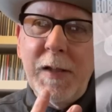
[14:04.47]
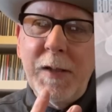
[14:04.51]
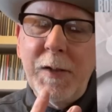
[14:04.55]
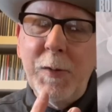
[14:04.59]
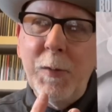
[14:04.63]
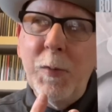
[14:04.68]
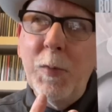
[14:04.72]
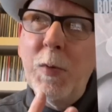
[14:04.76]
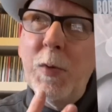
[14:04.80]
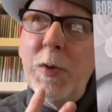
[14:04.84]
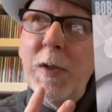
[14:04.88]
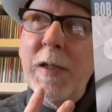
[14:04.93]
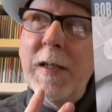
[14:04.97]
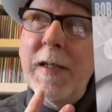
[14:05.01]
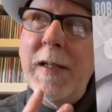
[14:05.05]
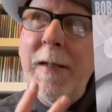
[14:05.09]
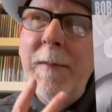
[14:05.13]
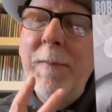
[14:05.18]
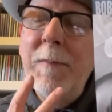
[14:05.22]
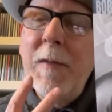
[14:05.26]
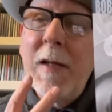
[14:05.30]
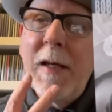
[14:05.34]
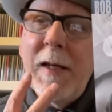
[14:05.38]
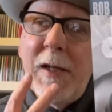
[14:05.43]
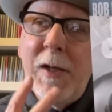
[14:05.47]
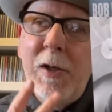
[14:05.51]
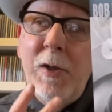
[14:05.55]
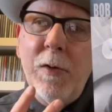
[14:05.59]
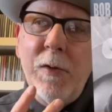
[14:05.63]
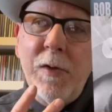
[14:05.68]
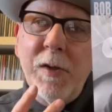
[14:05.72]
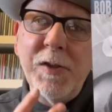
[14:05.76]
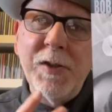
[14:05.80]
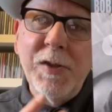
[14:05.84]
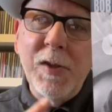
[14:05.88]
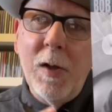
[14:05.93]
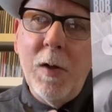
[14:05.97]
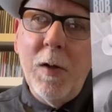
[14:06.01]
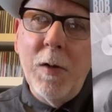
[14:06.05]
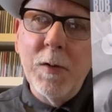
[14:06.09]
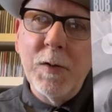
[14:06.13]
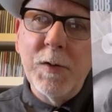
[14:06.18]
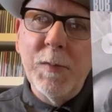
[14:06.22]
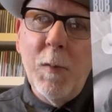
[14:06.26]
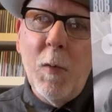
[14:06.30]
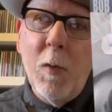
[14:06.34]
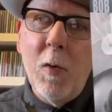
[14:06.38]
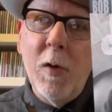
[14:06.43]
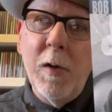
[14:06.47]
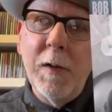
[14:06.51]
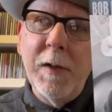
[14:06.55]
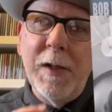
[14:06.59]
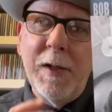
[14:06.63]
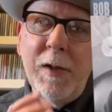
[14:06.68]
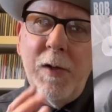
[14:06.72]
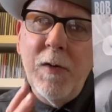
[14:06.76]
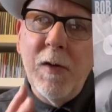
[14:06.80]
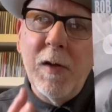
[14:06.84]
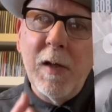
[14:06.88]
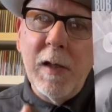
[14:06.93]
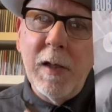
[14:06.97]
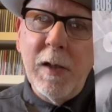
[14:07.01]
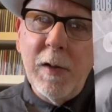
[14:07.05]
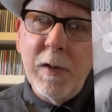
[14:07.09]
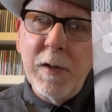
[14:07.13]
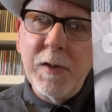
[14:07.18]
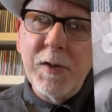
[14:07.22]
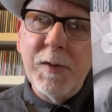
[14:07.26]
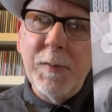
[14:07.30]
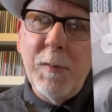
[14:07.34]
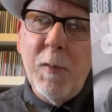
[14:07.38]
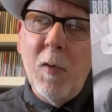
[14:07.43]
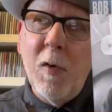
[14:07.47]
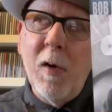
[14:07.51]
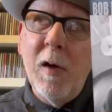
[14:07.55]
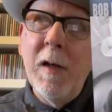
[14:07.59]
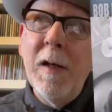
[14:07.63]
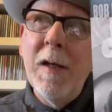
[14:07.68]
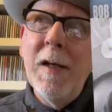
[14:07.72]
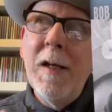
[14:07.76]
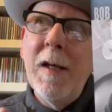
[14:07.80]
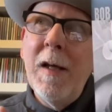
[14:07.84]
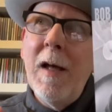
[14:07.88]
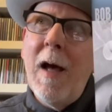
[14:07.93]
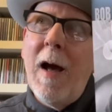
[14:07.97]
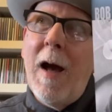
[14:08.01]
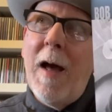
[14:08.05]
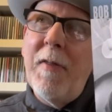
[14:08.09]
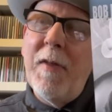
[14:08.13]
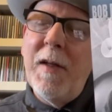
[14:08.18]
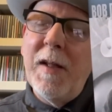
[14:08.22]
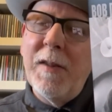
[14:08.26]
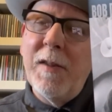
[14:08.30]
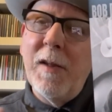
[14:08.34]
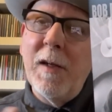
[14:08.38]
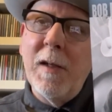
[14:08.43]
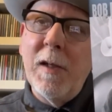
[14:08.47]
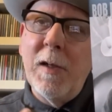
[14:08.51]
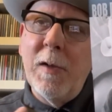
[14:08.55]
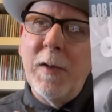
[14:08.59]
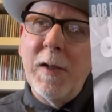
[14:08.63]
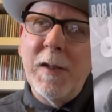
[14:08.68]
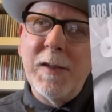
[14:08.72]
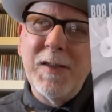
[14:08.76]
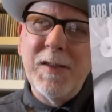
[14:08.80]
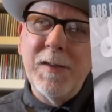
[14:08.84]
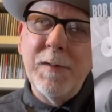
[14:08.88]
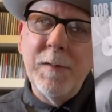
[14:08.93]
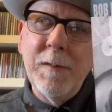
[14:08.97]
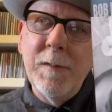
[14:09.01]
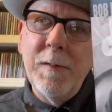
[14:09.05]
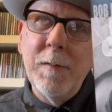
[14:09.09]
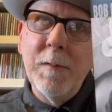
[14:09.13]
you really hear the songs more, you hear the lyrics more. I think the lyrics,